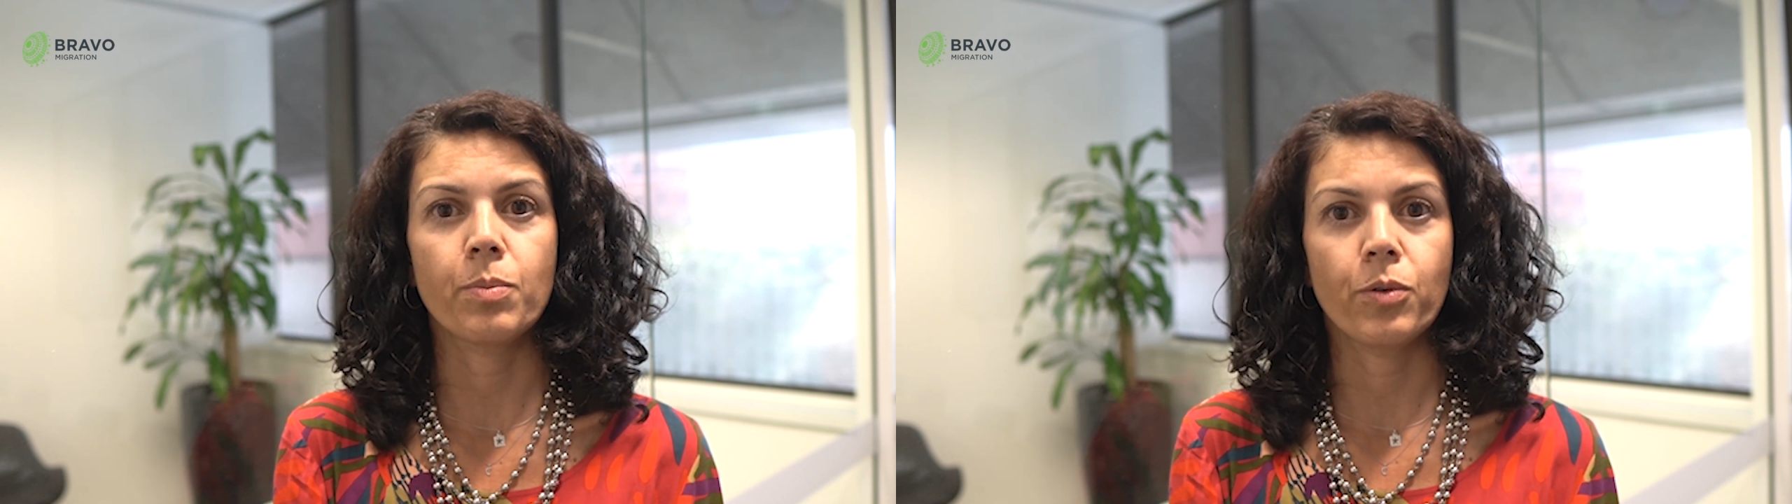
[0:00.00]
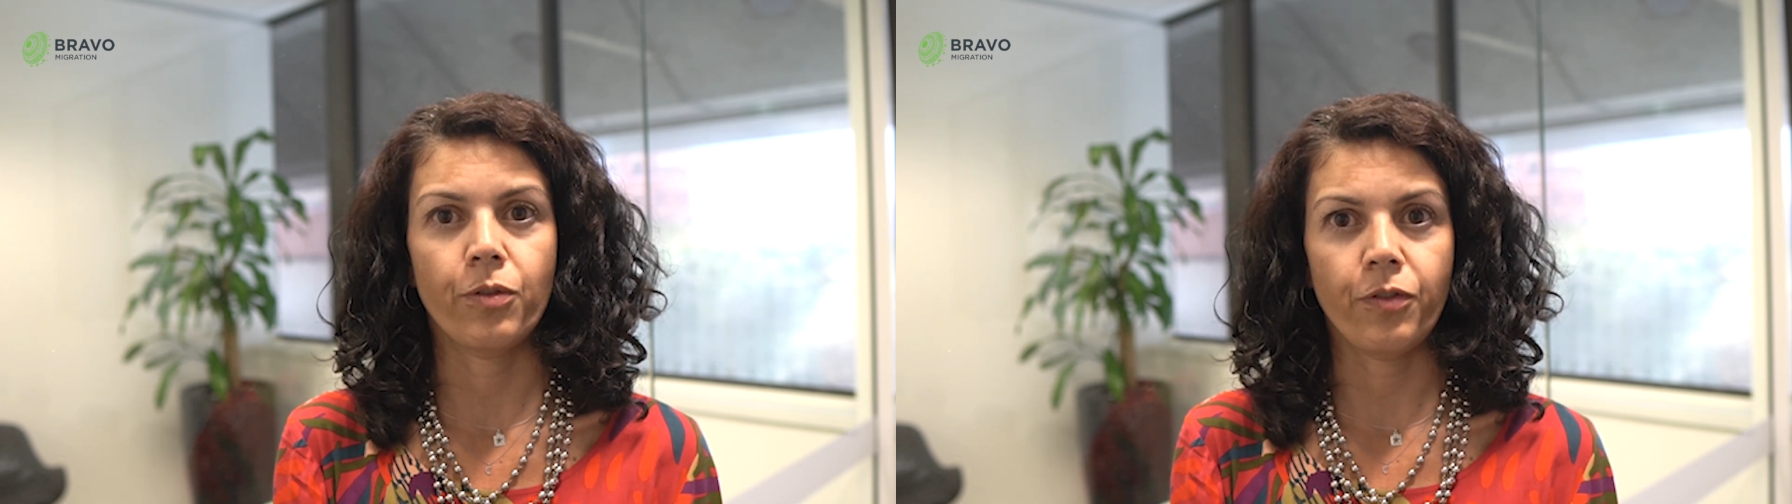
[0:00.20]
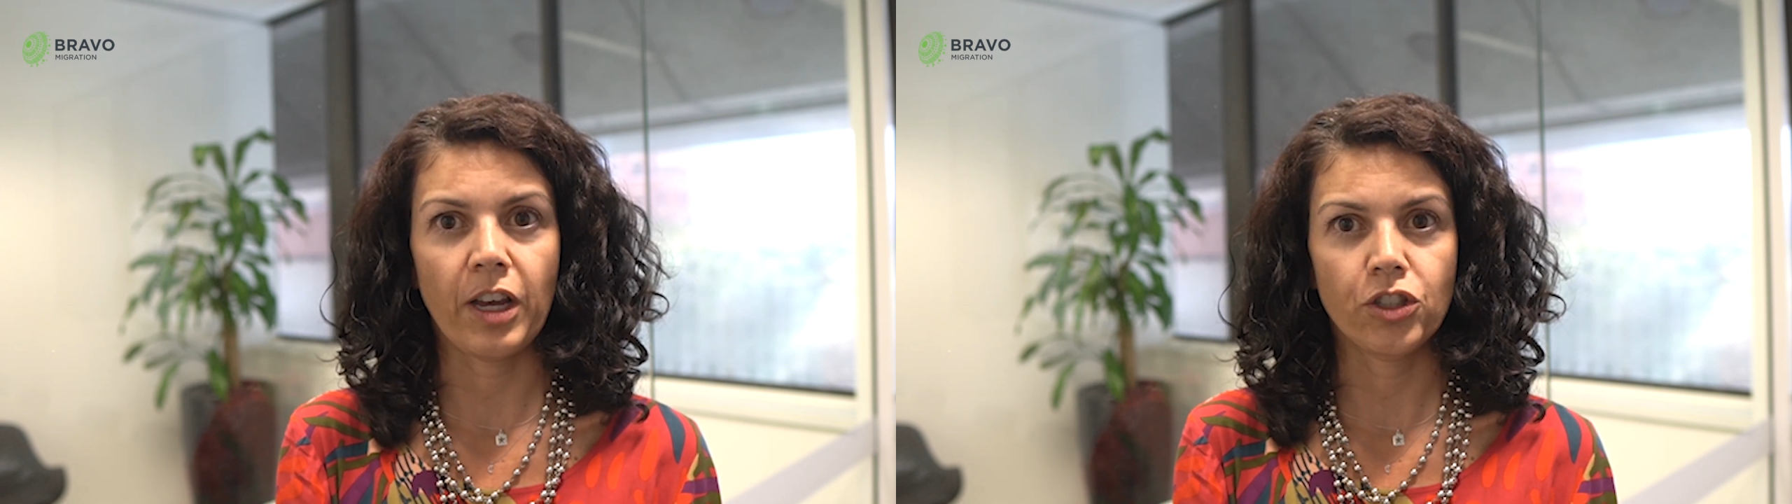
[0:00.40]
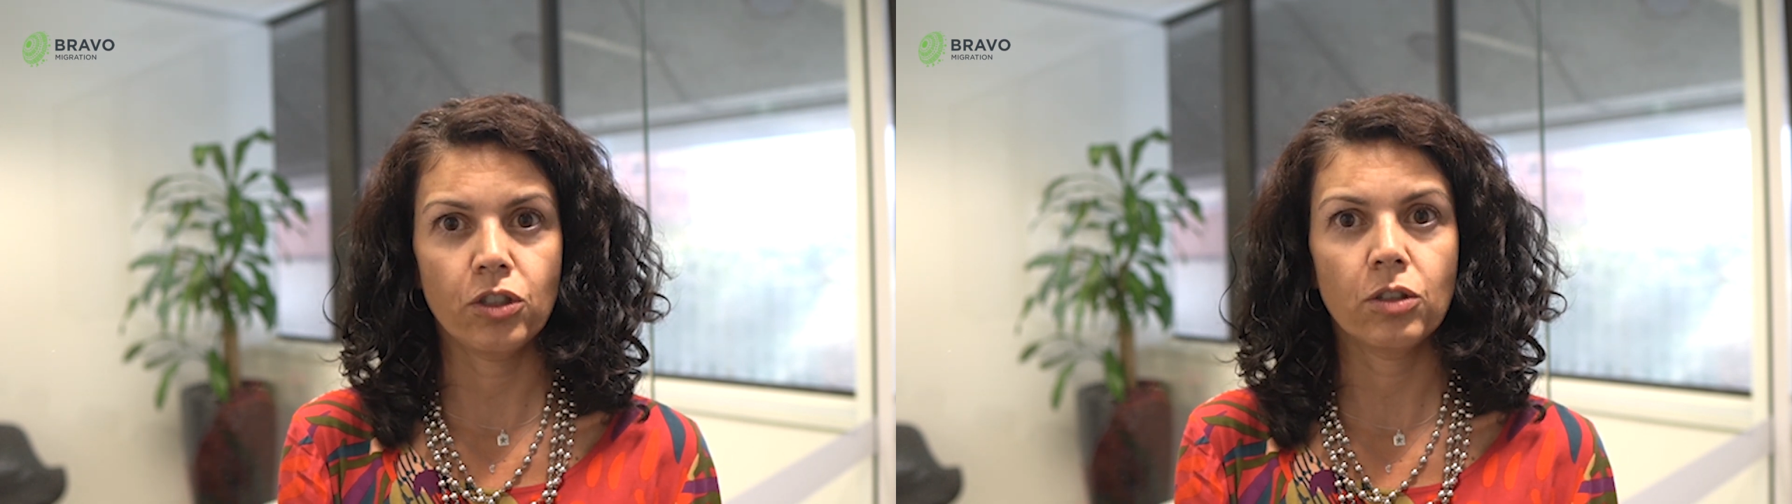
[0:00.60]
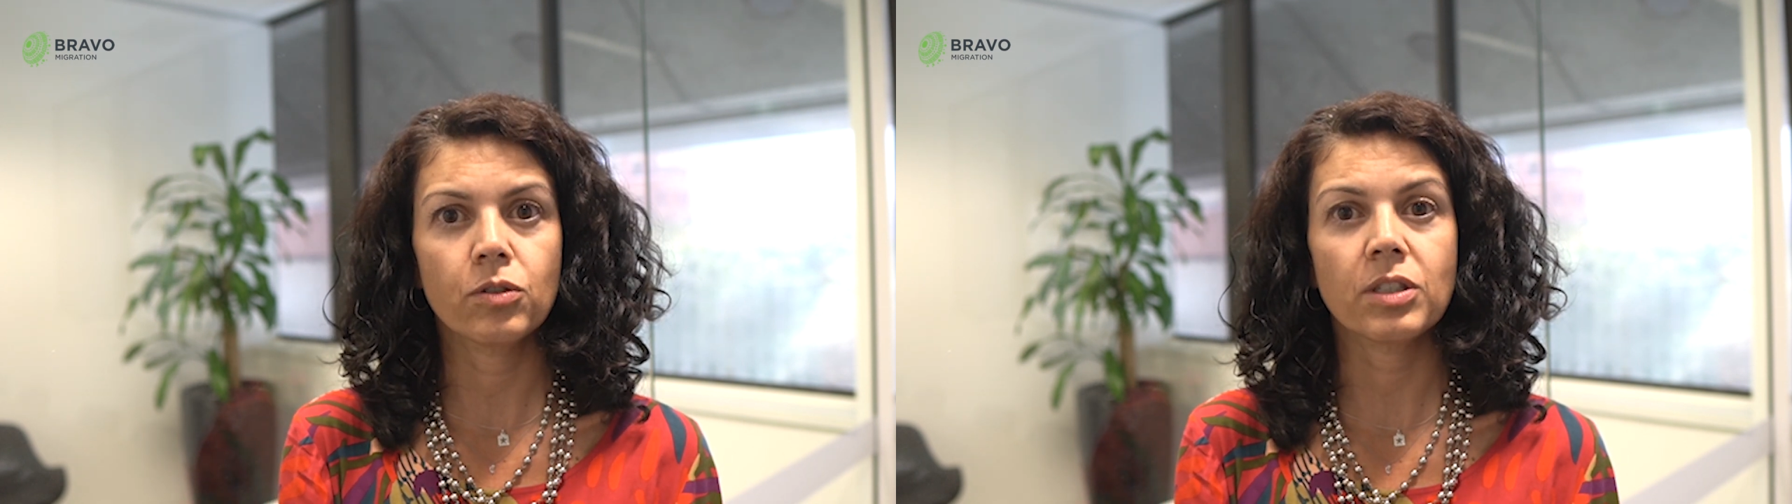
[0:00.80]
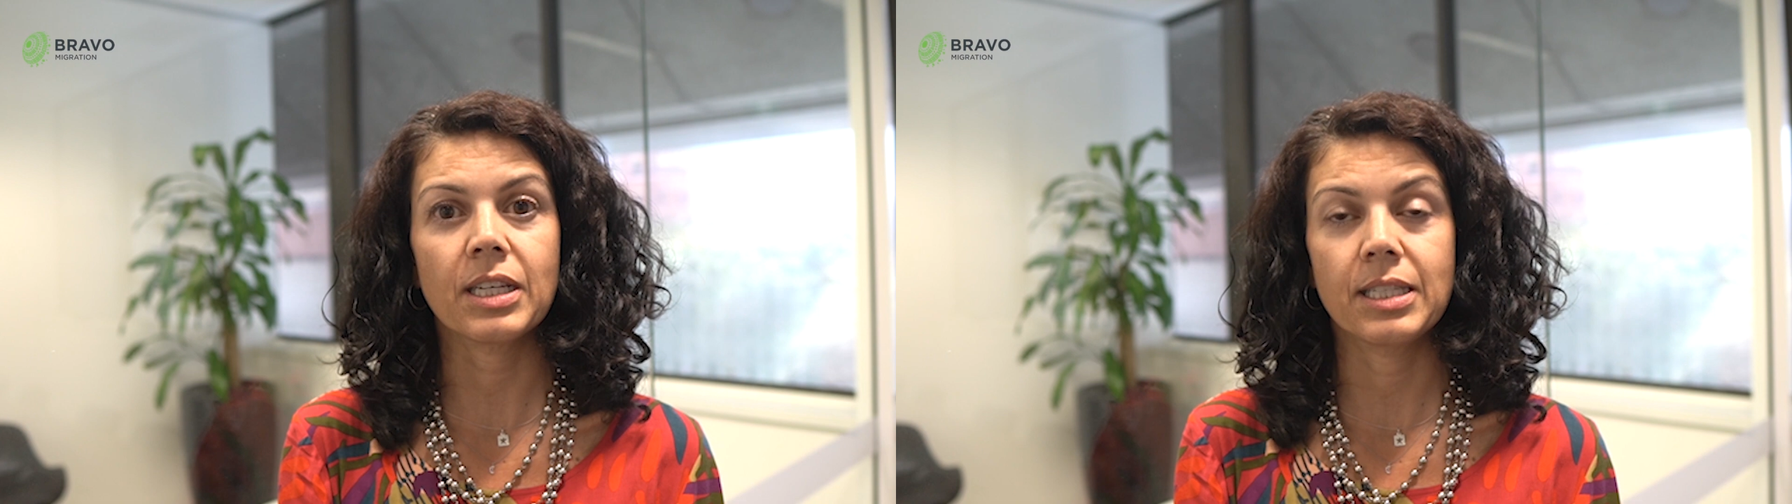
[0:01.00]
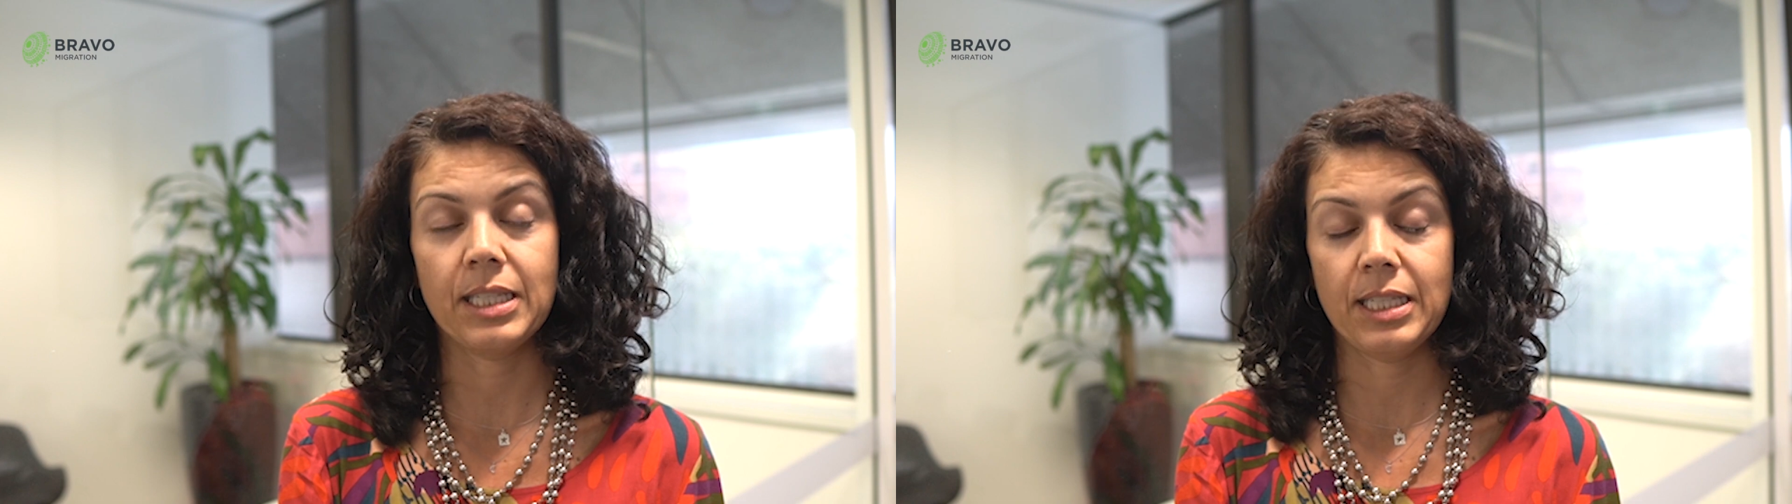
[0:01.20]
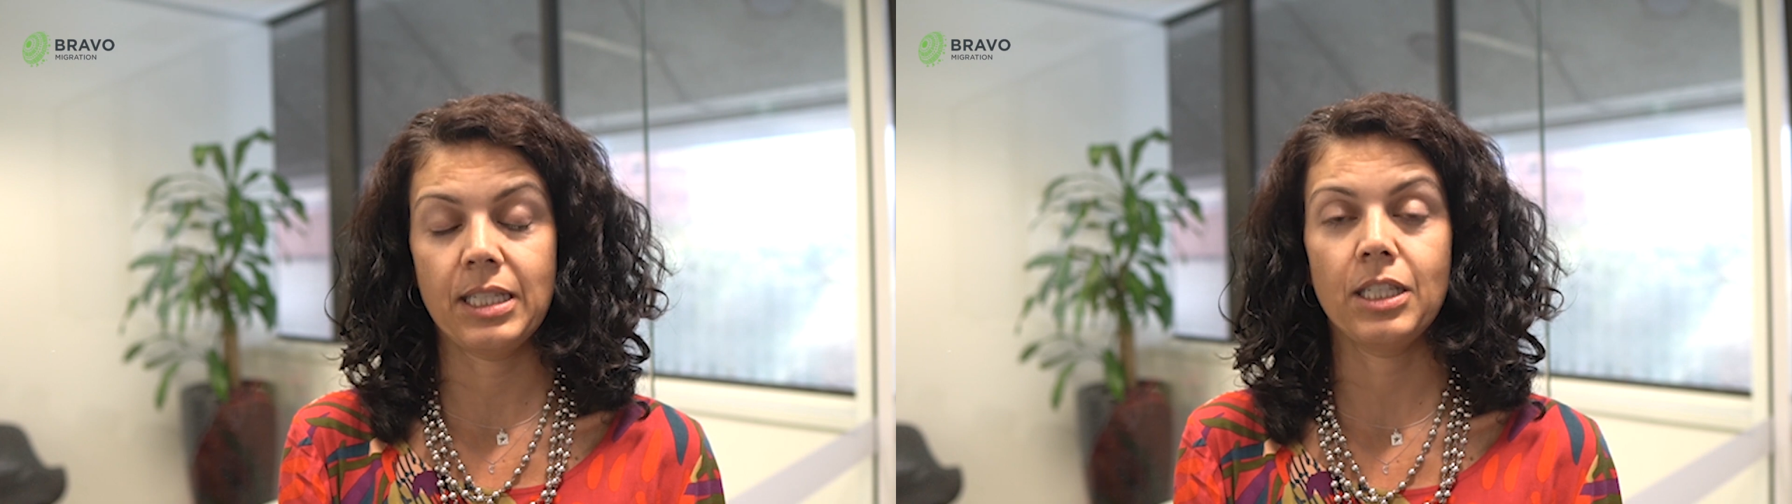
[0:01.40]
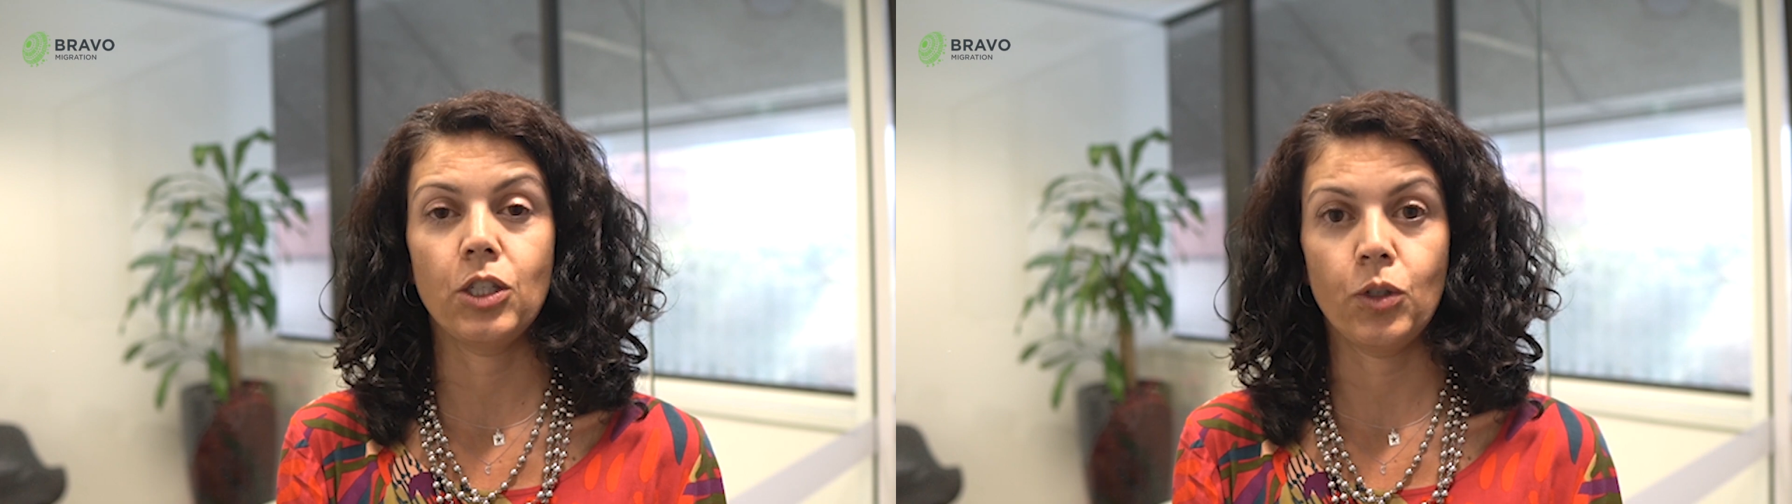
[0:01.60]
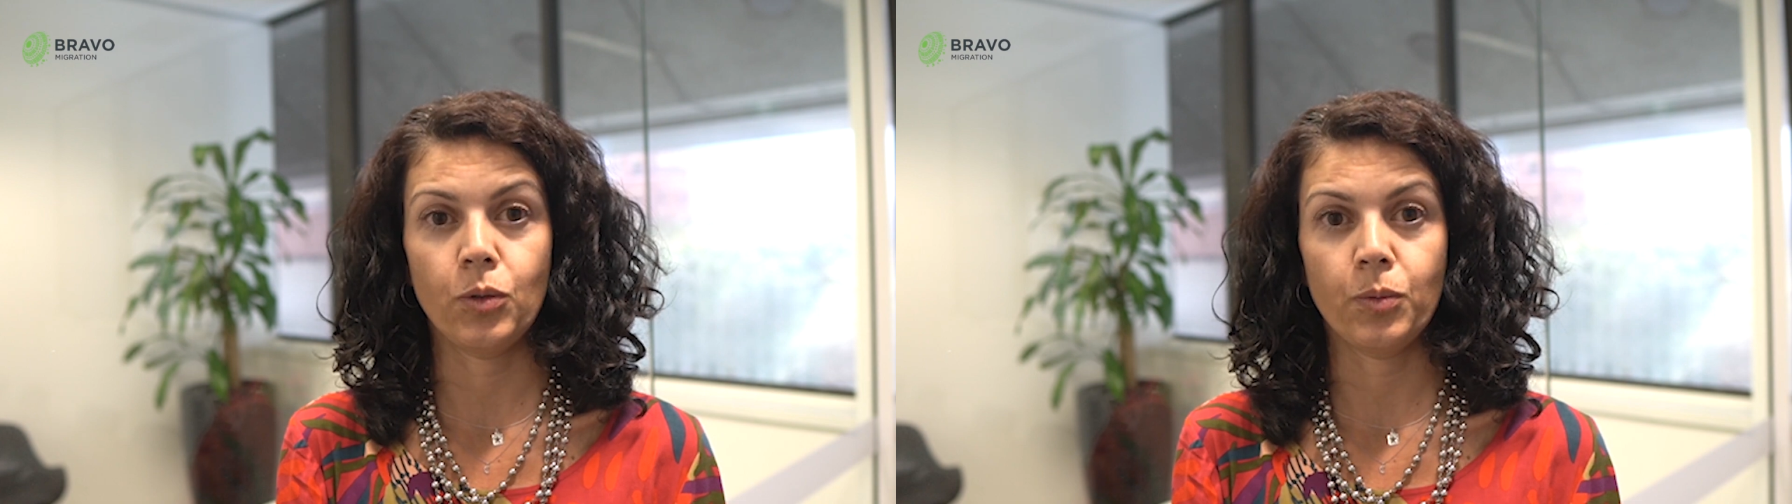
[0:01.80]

professionals assisting you.